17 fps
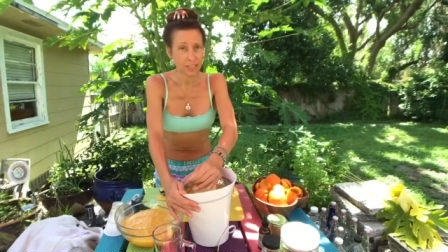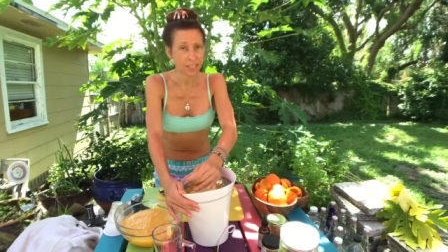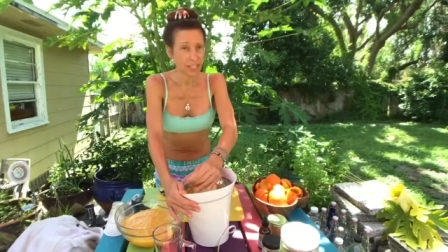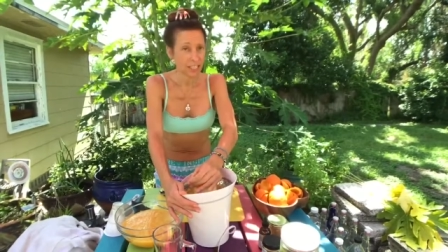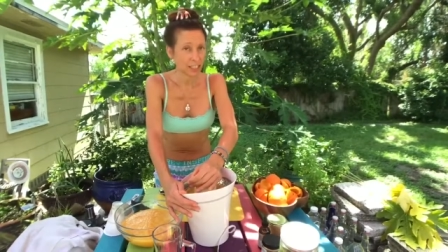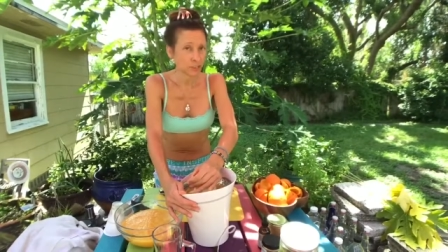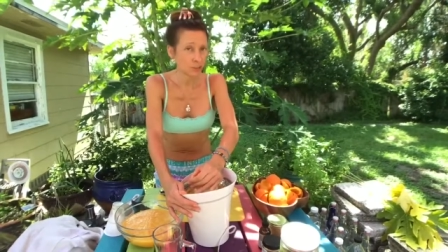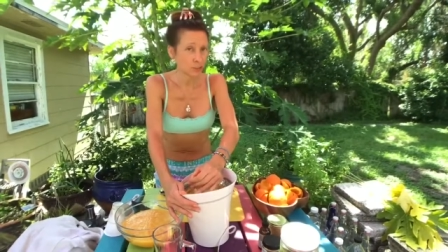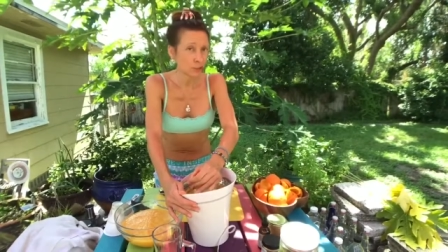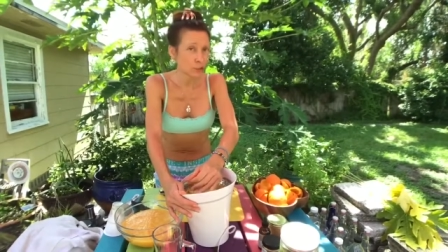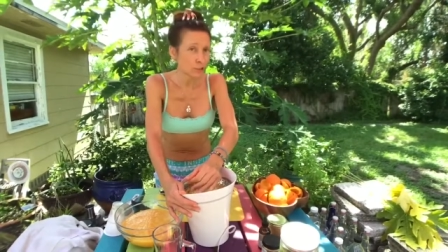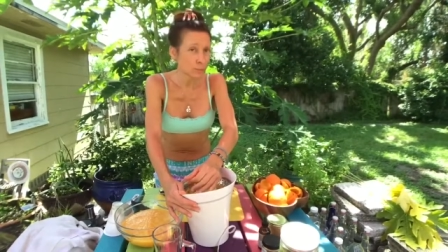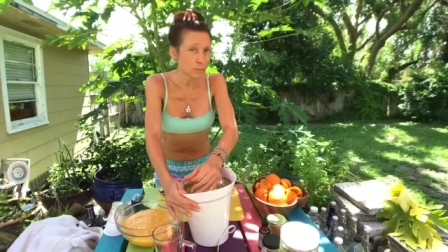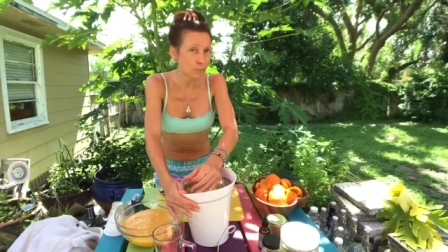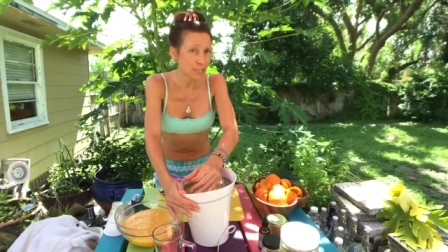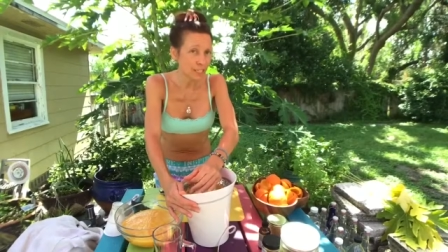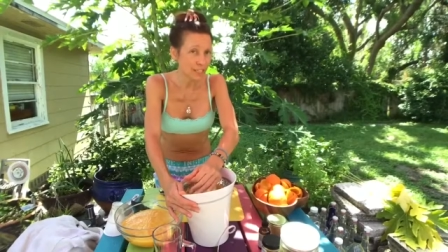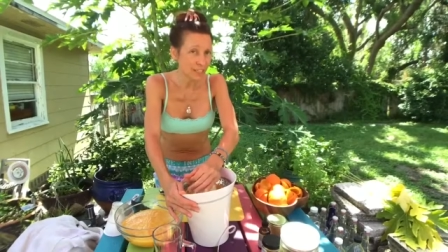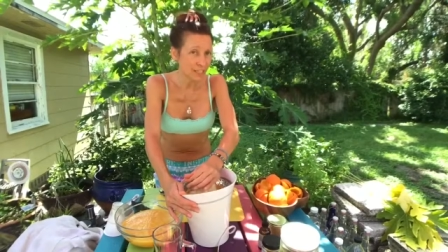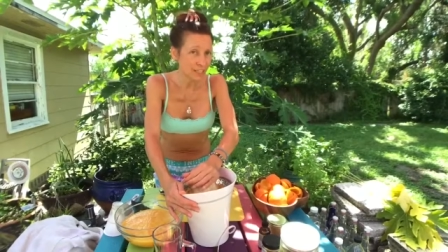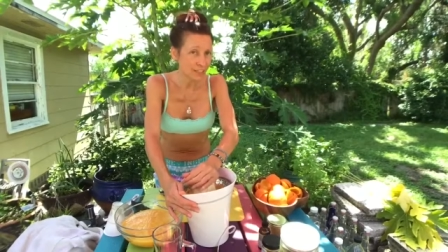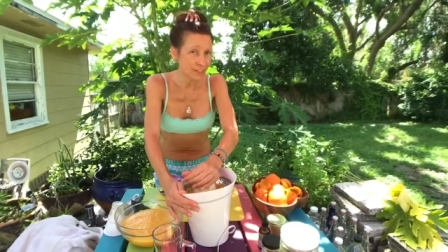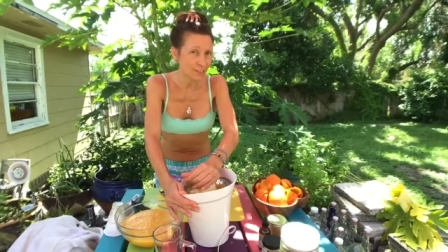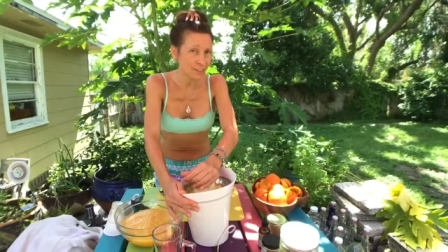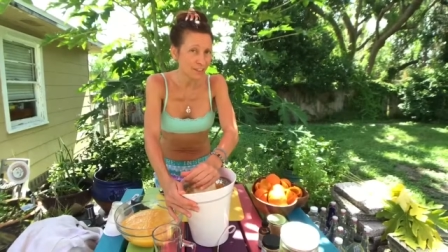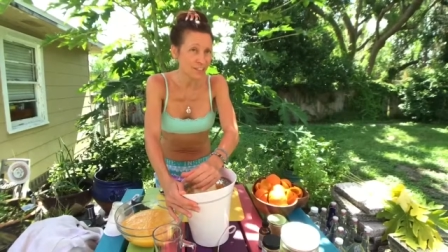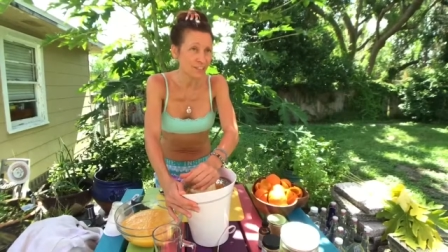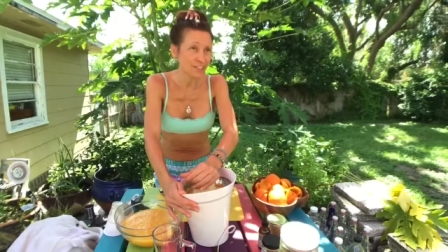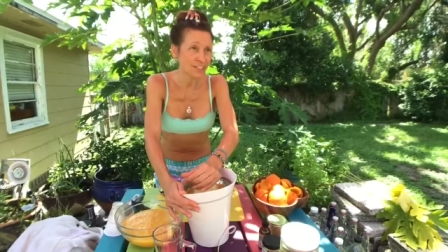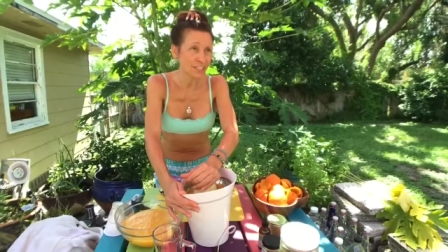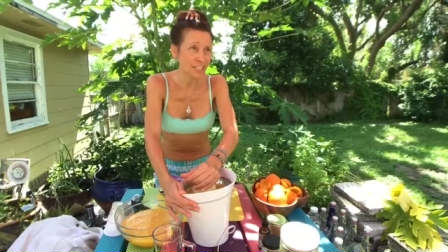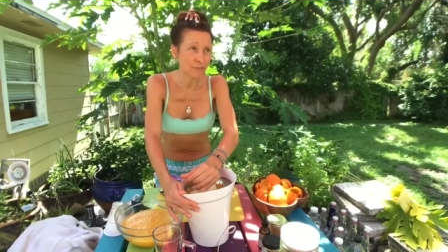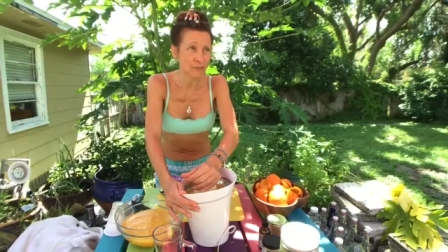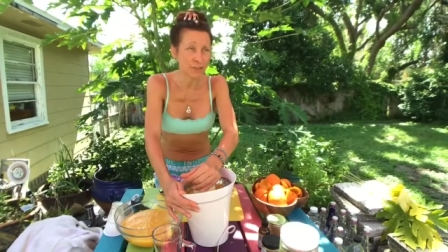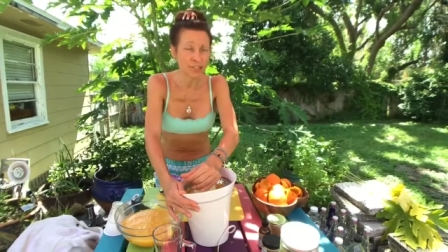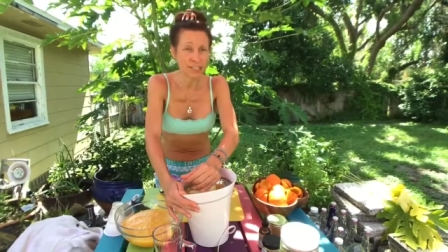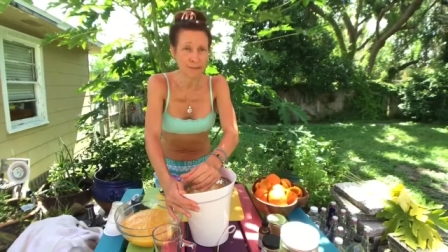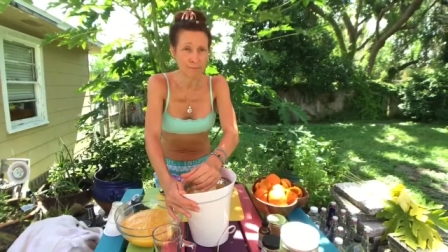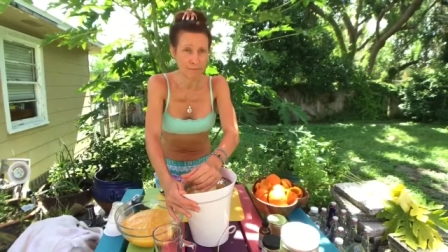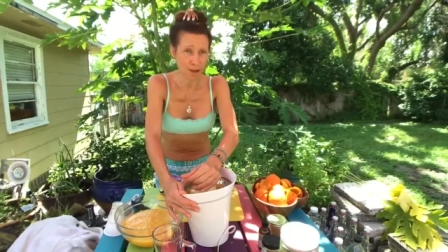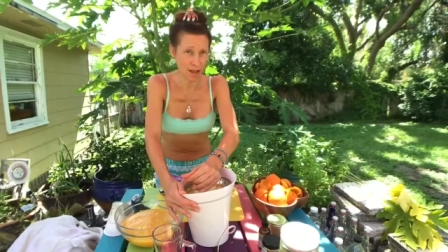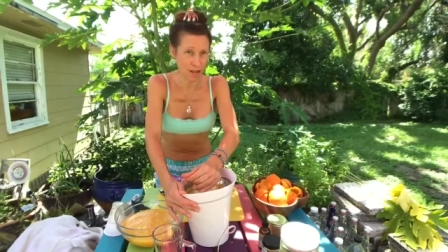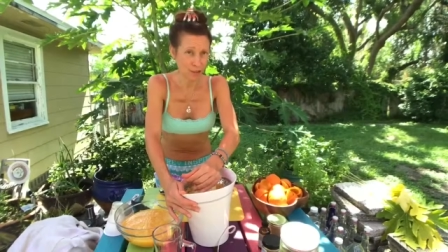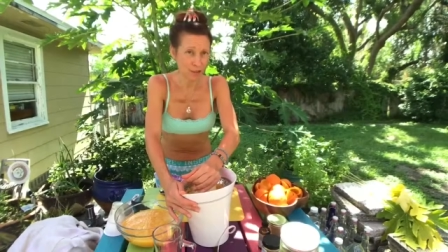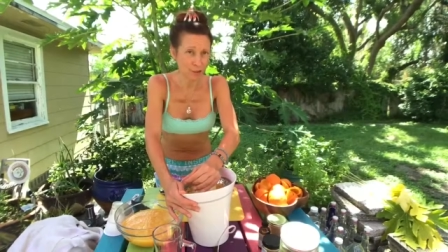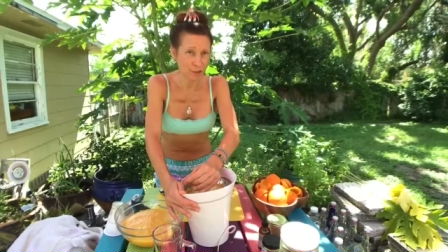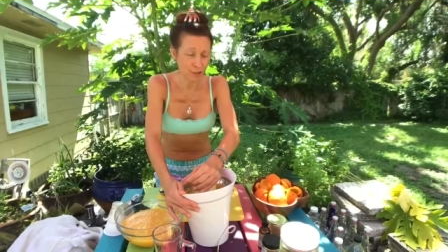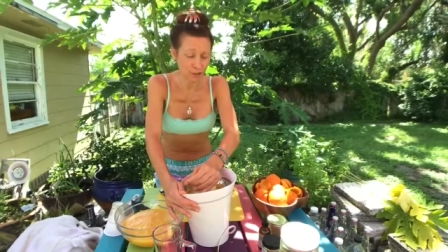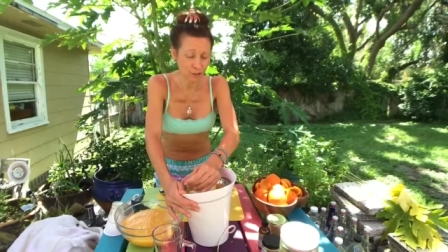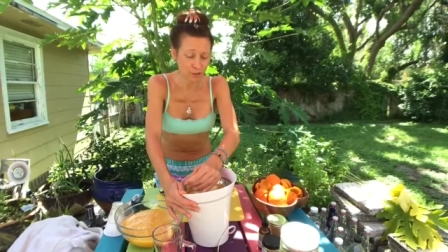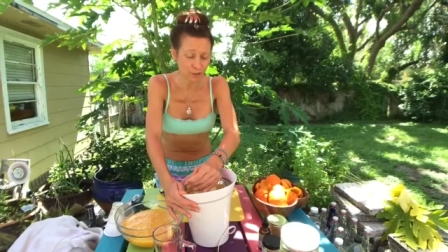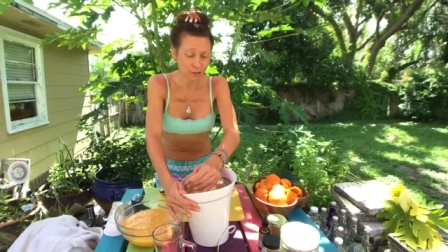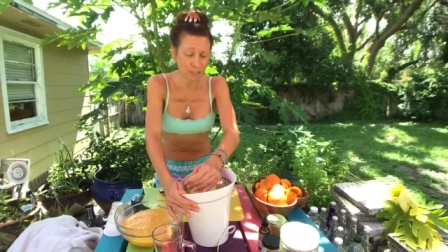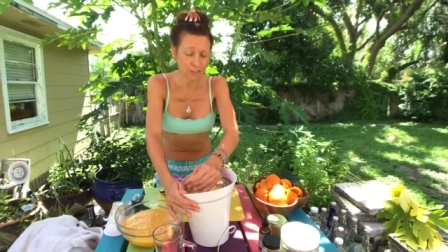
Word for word: each little bit is a significant milestone